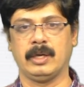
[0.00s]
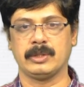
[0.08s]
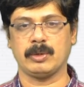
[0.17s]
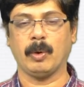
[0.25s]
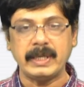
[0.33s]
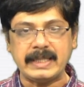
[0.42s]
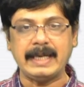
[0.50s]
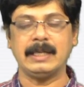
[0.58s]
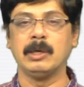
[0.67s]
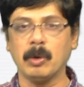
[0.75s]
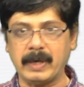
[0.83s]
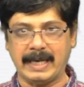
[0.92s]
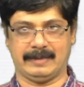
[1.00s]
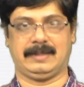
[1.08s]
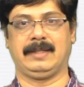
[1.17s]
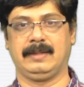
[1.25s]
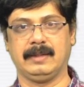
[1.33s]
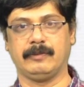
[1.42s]
So one can look
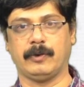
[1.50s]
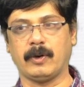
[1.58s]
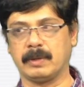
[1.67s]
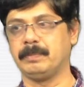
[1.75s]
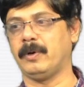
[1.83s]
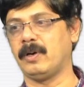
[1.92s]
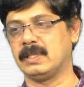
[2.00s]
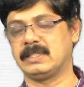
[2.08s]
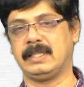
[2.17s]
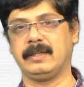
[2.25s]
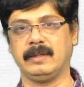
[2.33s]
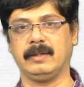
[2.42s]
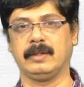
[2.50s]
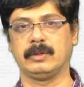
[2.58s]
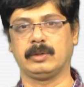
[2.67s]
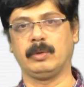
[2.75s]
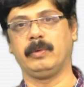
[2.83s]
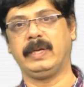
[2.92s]
at the foreign policy
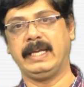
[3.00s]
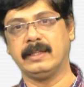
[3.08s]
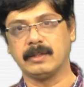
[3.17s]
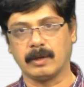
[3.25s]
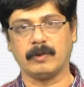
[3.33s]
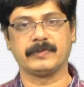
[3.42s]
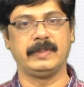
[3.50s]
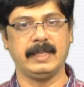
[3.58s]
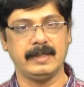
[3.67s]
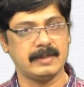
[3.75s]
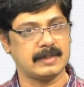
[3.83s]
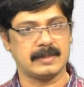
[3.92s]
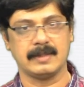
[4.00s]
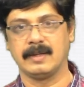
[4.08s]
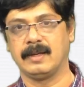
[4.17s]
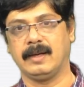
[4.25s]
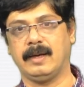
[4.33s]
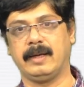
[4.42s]
through either of these
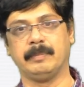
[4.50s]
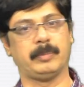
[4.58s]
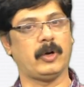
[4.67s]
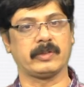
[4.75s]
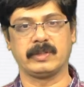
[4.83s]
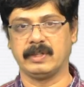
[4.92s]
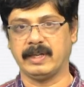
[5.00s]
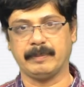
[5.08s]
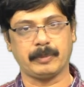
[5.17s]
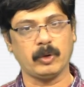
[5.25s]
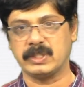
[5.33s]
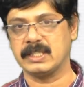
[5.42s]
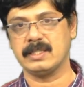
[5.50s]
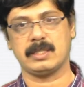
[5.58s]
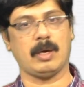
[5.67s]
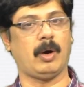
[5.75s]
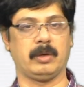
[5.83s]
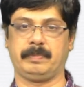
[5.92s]
important approaches,
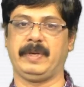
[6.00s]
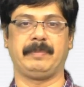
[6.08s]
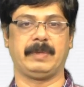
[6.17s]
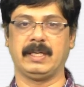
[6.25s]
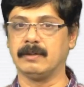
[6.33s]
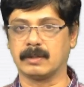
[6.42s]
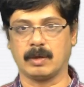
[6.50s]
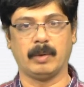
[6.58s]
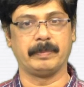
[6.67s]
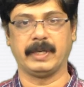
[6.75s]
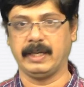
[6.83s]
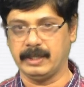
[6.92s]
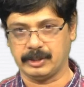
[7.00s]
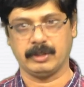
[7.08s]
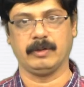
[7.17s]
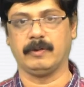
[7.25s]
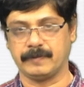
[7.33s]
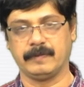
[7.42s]
or maybe a
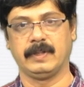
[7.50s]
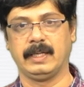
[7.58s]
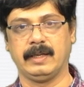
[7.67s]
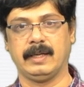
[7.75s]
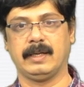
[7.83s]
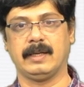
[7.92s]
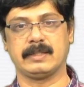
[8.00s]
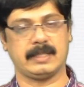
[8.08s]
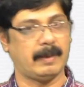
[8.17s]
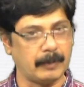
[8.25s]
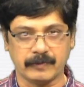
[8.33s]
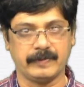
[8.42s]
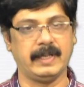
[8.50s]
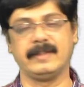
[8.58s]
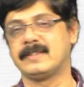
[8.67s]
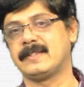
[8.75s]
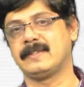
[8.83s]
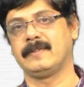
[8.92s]
combination of some of
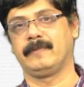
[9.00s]
these.